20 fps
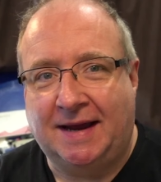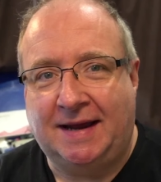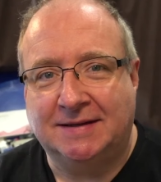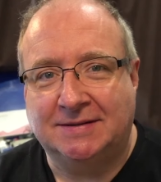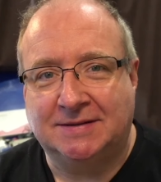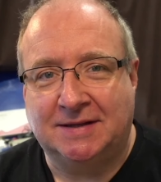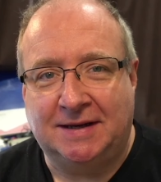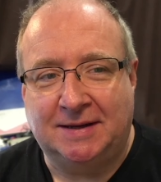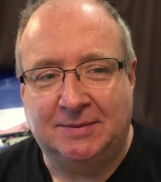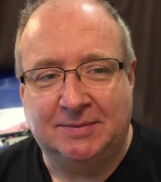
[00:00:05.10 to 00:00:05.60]

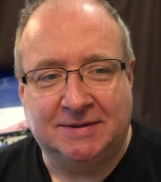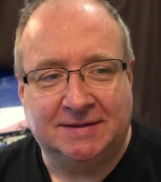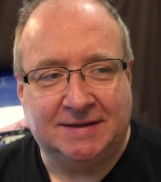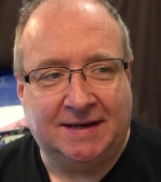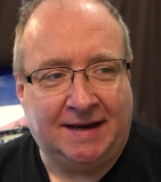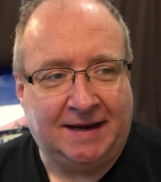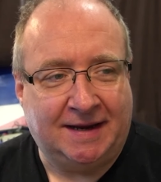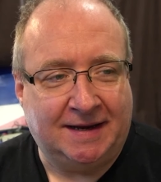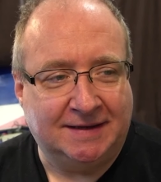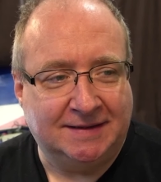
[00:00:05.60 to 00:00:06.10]
GazLabs,
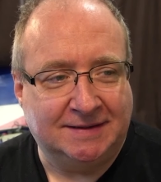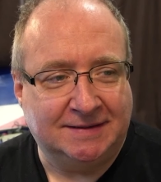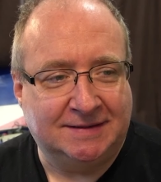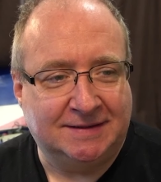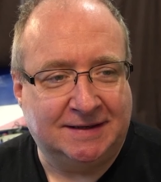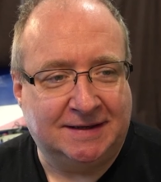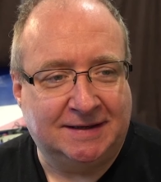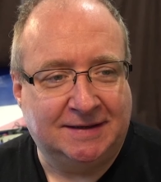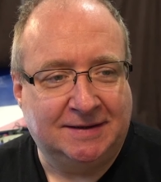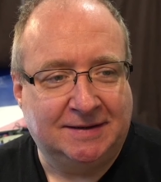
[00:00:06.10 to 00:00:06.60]

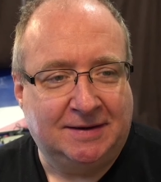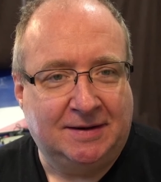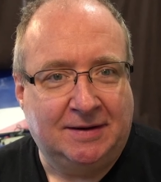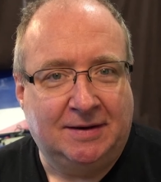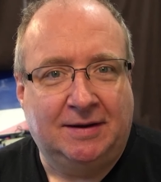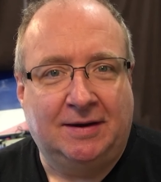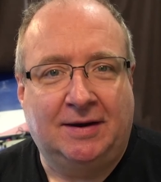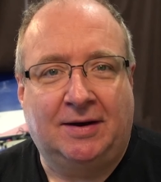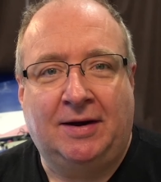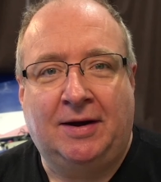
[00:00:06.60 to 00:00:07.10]
and
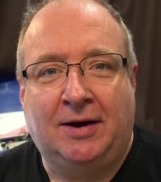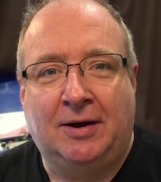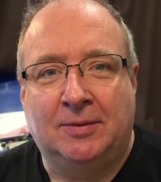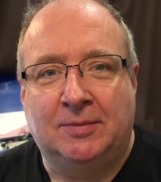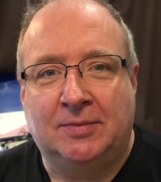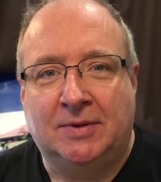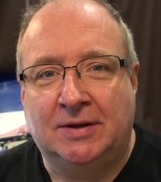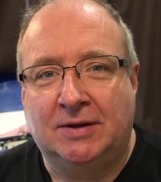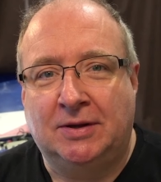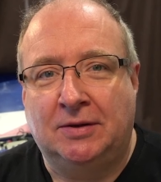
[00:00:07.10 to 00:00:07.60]
I
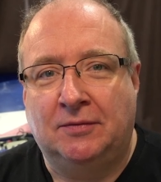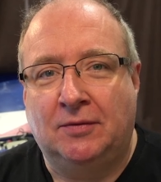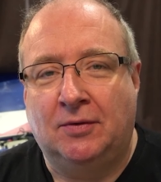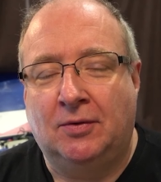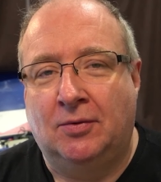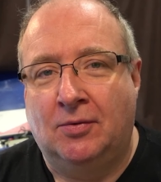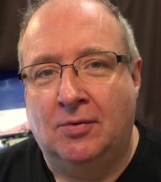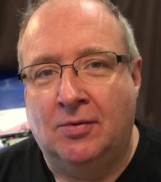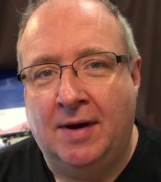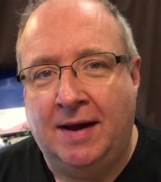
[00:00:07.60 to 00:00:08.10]
hope that you've
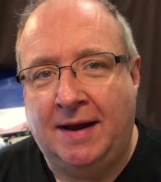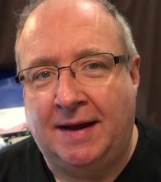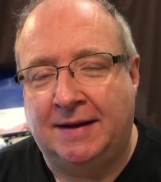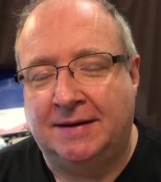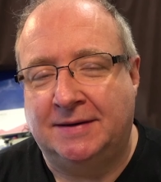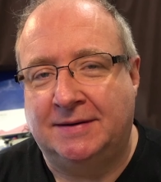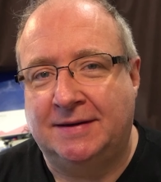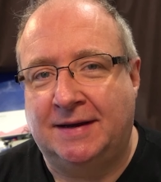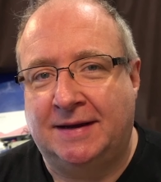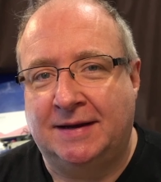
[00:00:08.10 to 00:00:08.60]
all
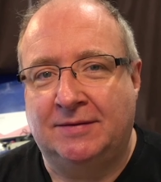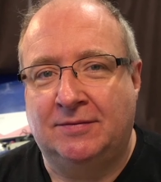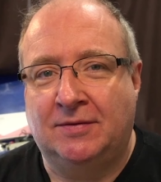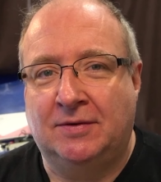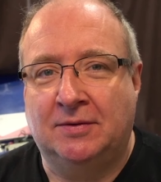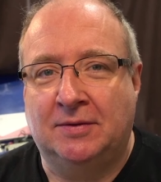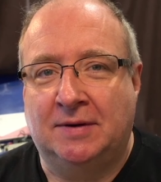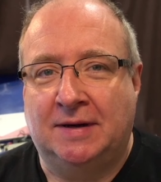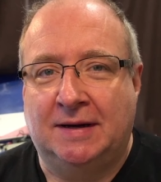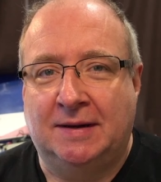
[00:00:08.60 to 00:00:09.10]
had a
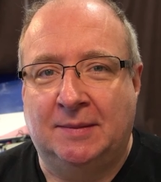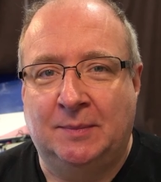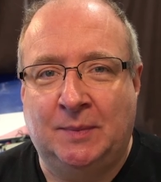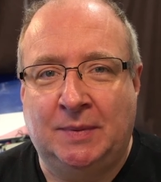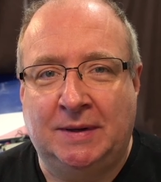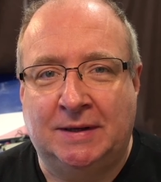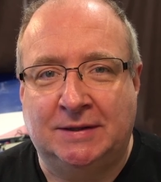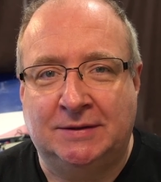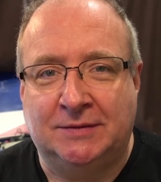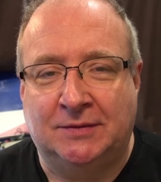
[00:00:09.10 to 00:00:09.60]
very
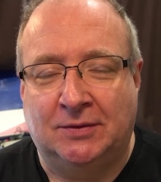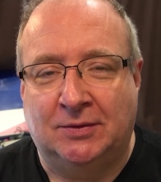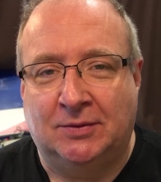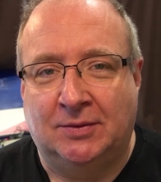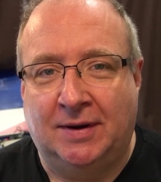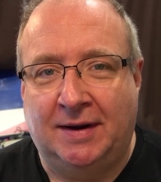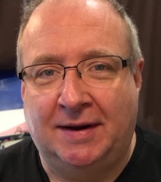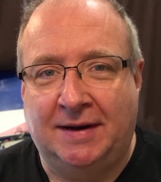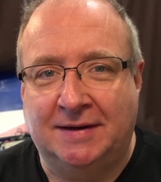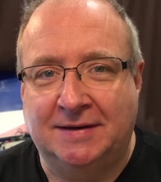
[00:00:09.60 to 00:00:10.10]

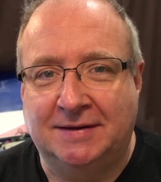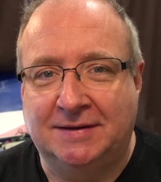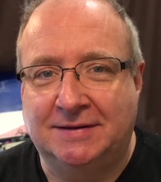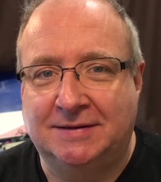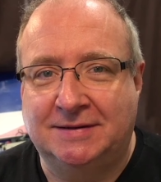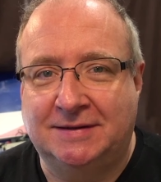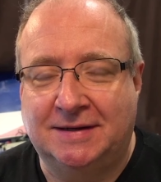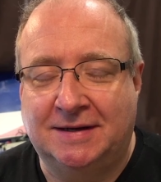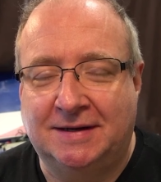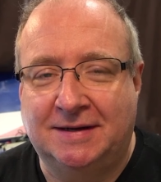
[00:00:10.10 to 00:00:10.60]
peaceful
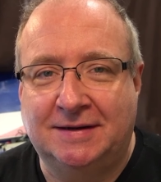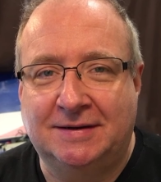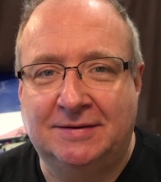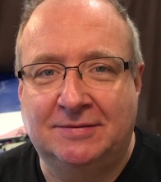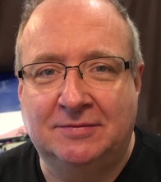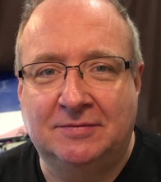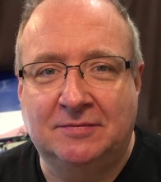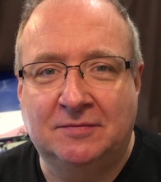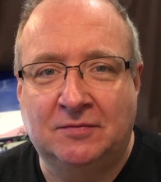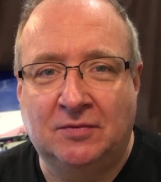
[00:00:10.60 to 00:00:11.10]
and
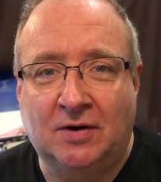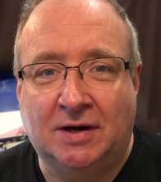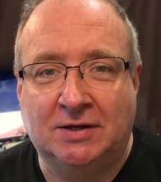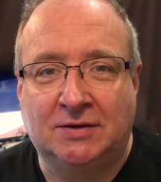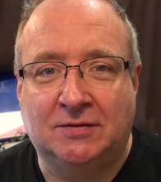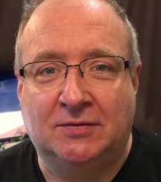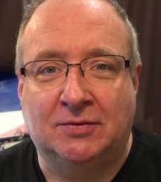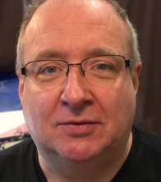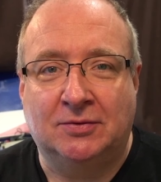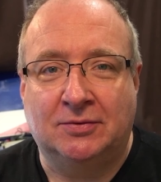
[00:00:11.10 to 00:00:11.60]

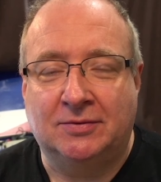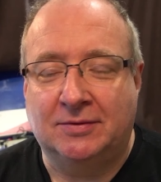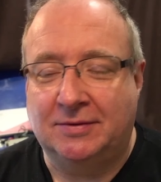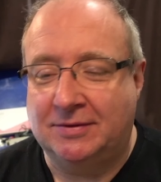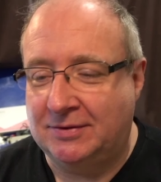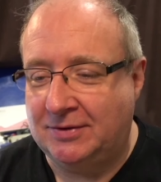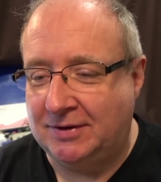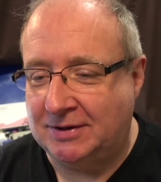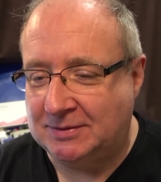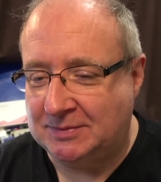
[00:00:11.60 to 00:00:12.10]
restful
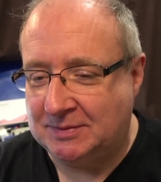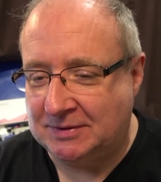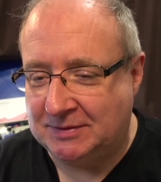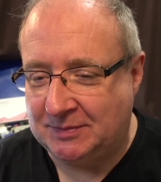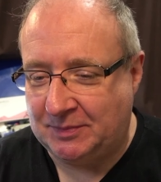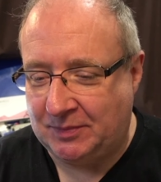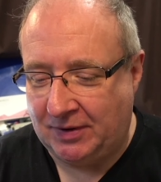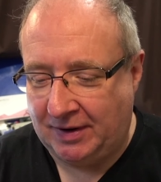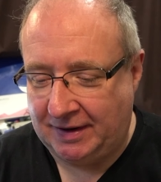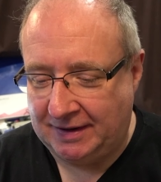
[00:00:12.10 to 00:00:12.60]

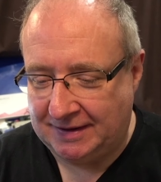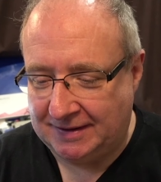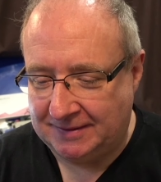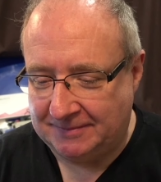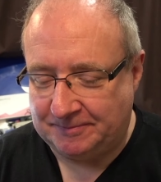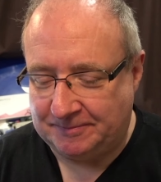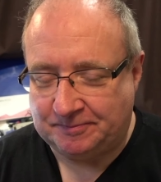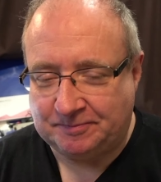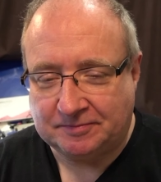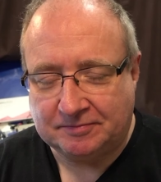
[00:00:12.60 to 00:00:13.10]
Christmas
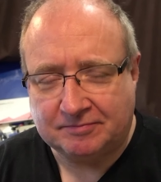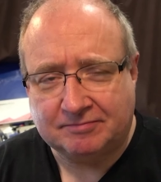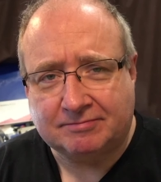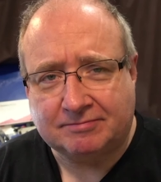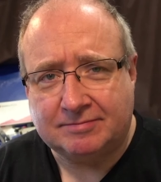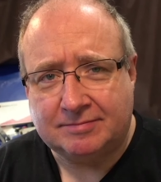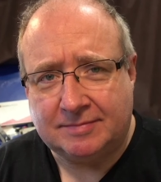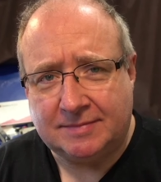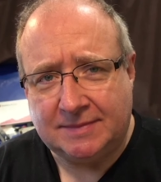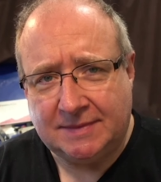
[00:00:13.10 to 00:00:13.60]
break.
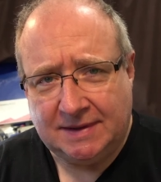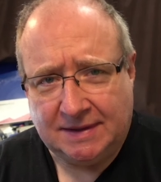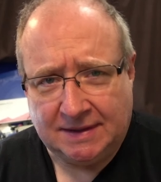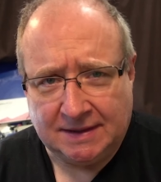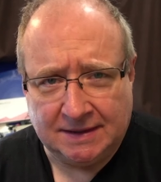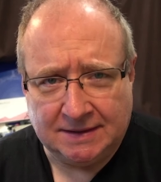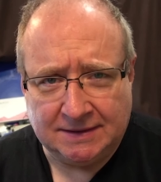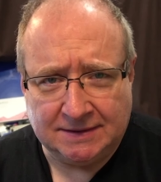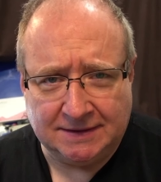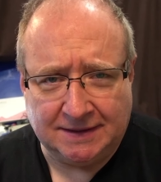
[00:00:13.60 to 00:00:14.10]

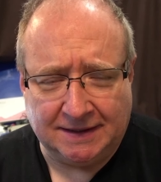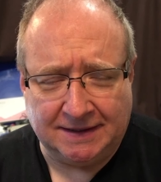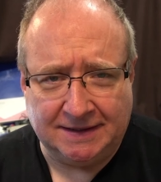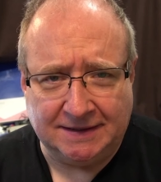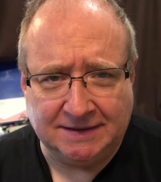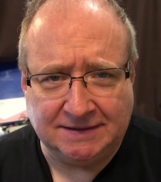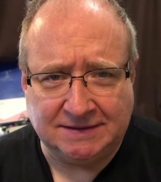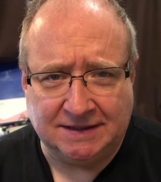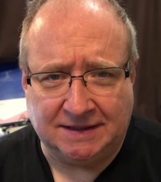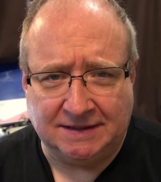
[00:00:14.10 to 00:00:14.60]
Today
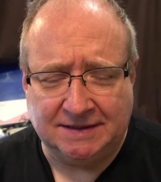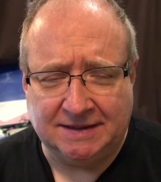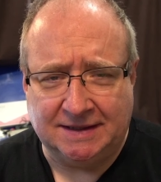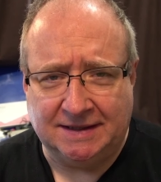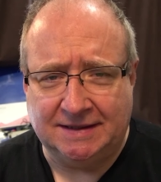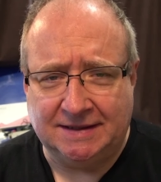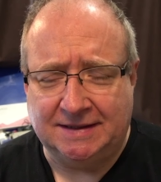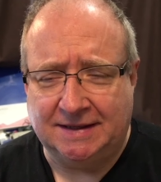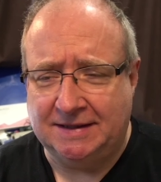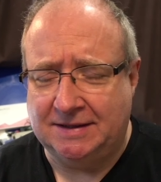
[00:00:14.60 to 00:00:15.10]
is
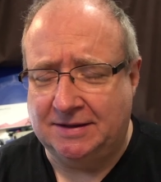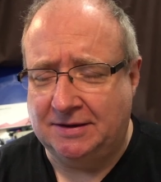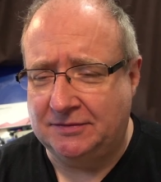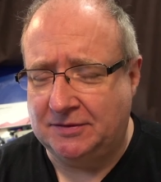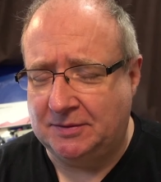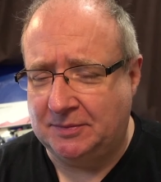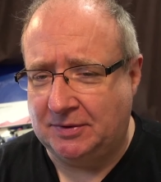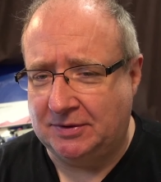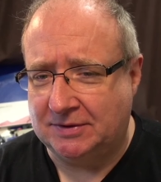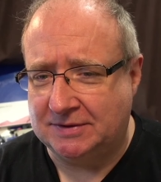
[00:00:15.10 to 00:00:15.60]
Sunday, day
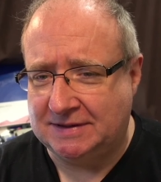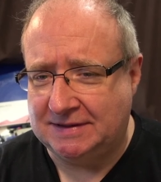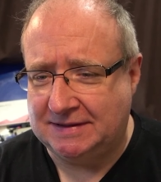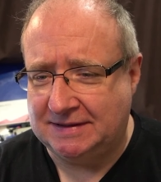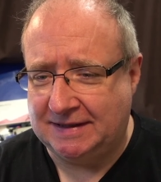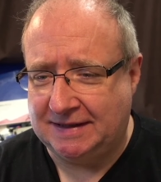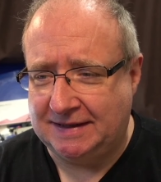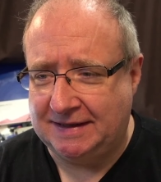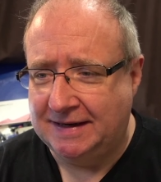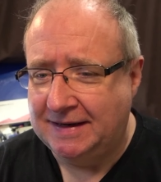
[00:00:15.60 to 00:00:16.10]
after
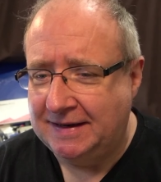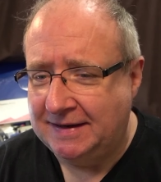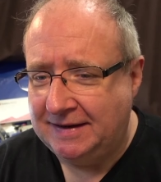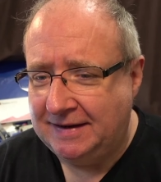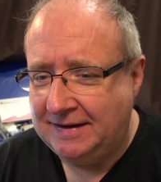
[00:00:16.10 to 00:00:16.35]
Boxing Day,